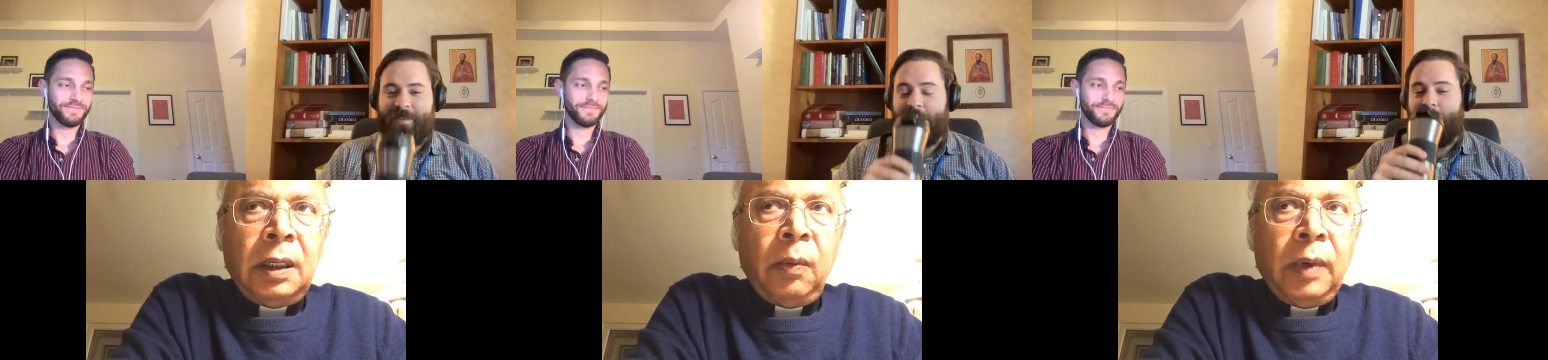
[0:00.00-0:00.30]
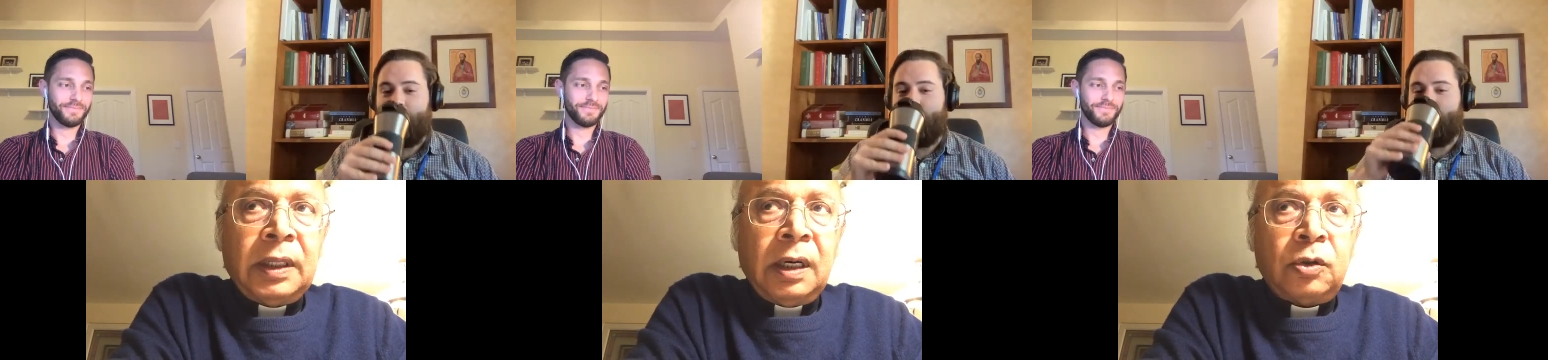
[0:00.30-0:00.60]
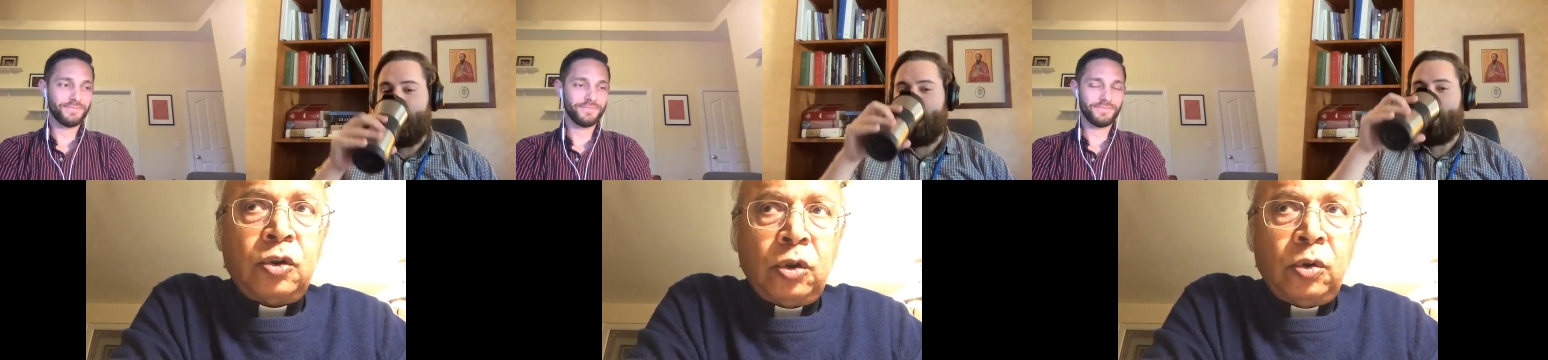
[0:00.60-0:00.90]
Speaker 1: well, there
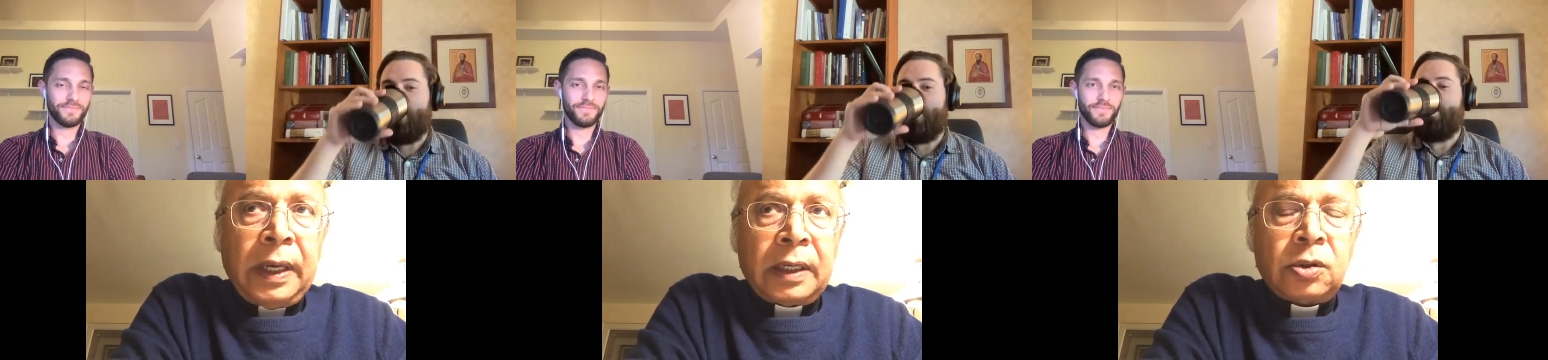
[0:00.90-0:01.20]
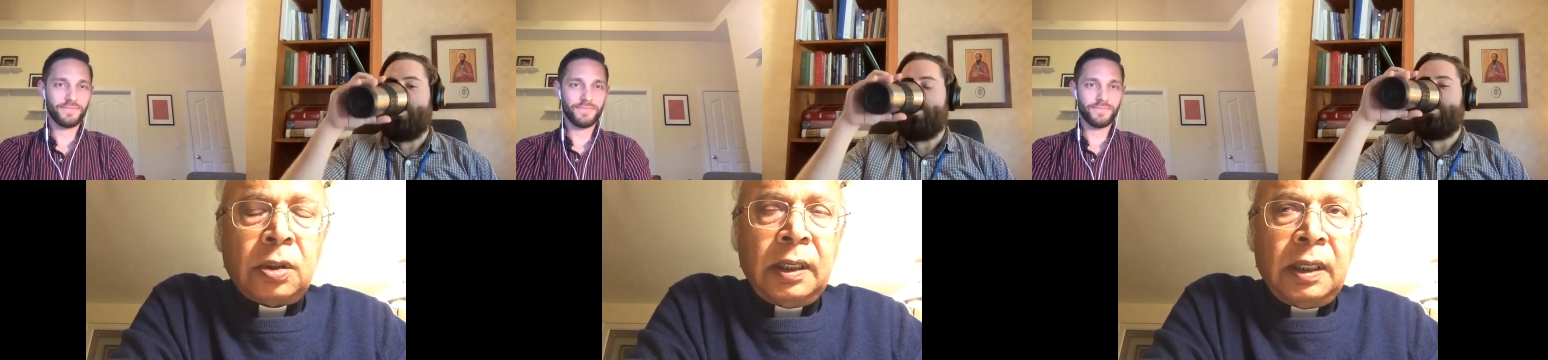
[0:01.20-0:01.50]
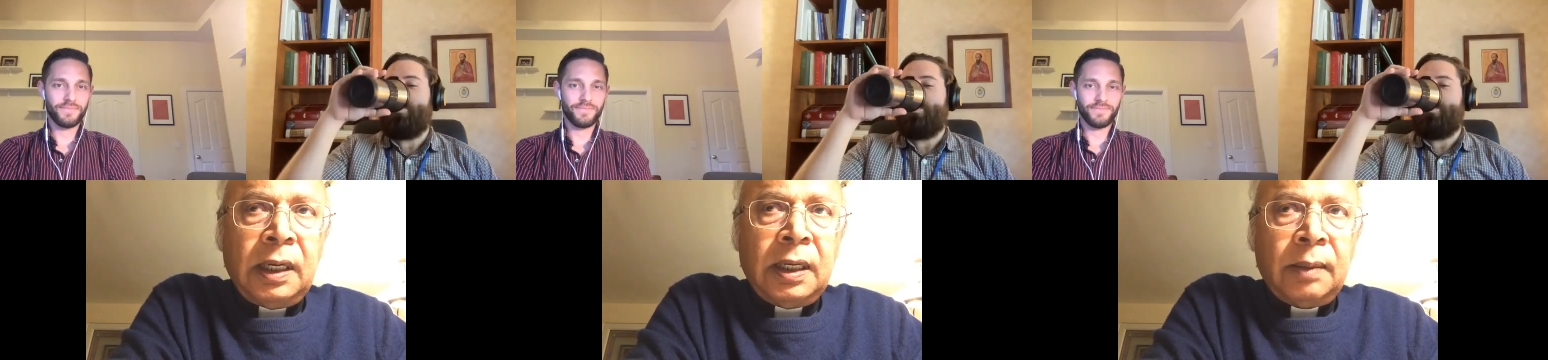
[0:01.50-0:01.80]
are two
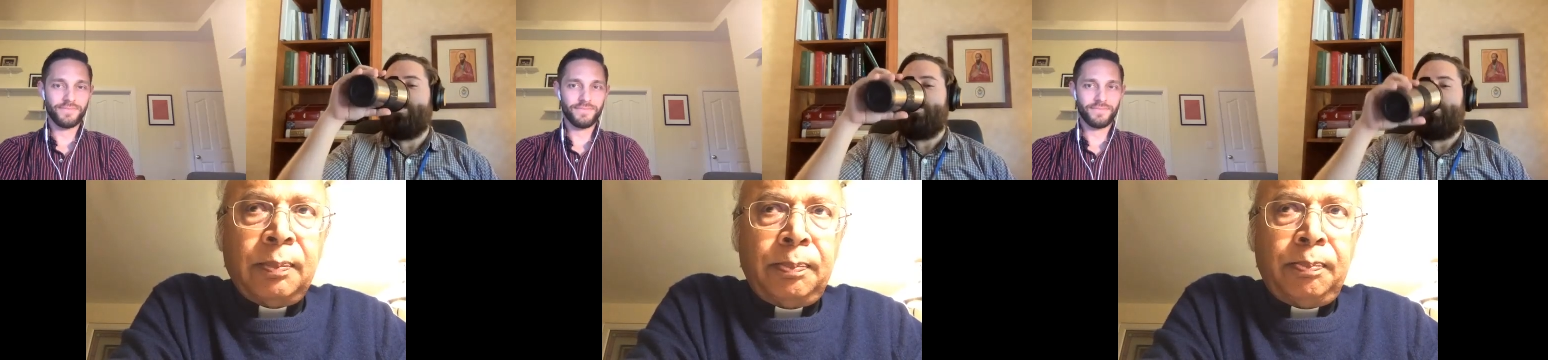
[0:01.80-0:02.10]
actually. Uh,